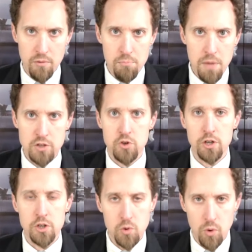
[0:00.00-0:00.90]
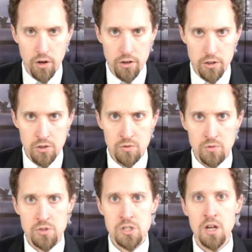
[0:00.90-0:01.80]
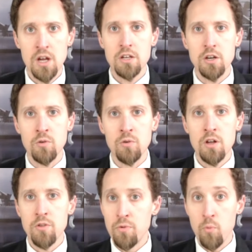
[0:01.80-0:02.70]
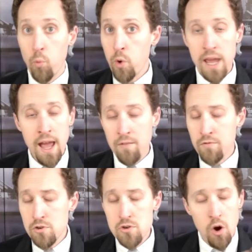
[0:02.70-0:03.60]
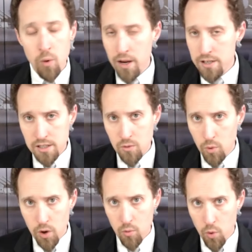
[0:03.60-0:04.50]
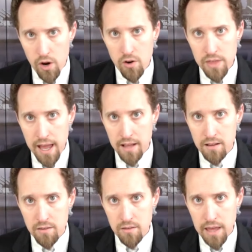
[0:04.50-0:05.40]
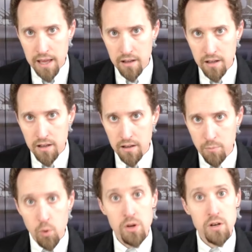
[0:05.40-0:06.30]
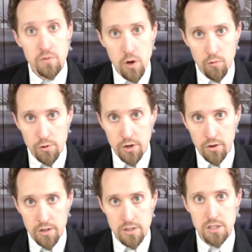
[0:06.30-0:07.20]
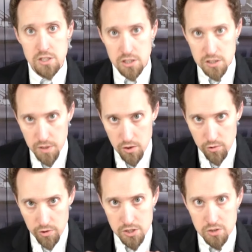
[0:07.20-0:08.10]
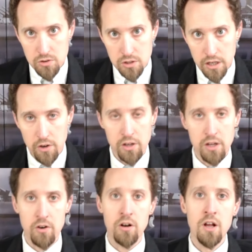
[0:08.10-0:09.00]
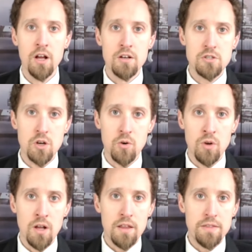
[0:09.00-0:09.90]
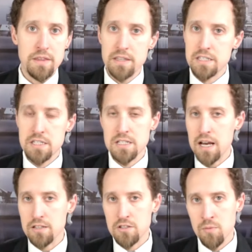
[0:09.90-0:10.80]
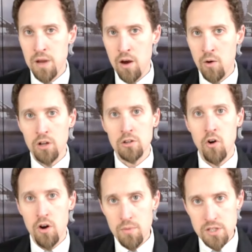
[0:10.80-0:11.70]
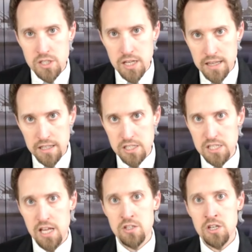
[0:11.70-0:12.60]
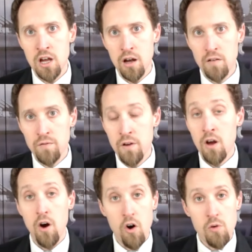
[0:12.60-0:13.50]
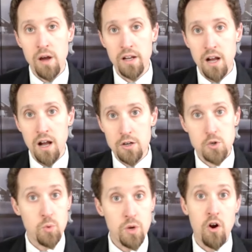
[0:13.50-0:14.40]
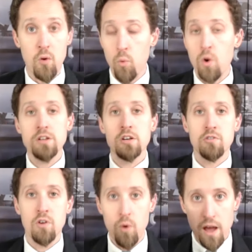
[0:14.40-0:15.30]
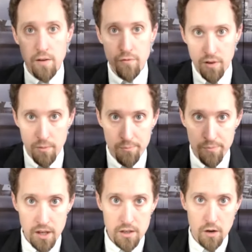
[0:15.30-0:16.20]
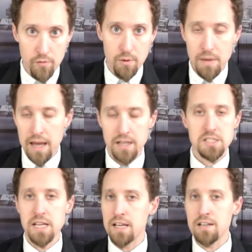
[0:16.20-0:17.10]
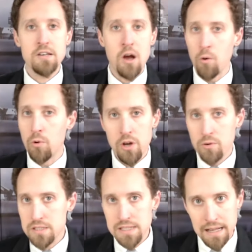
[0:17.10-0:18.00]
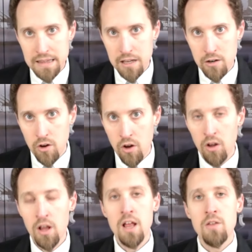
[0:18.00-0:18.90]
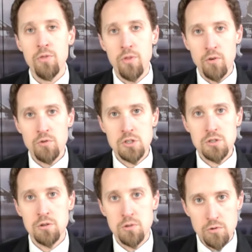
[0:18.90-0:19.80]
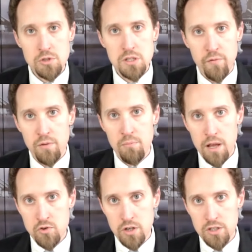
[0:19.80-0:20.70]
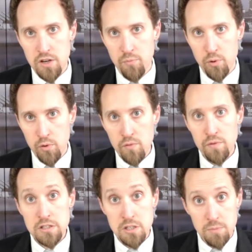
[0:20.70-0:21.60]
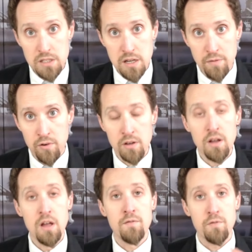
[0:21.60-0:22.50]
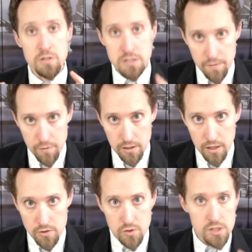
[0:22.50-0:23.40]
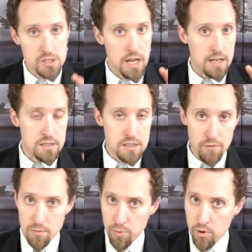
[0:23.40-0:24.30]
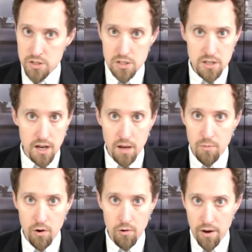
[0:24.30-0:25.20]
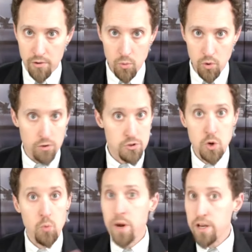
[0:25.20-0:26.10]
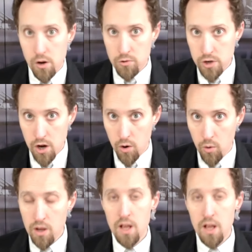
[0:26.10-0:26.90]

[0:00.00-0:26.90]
metric you want to use. You know, we have no idea where where that that uh, point of no return is. Let's let's be crystal clear here. So this is not somehow alarmist in the sense of oh my gosh, we are one year away from you know from X date. No, no, it's not that at all. Those those different metrics have proven to be different for different countries at different points of time around the world. So we don't know.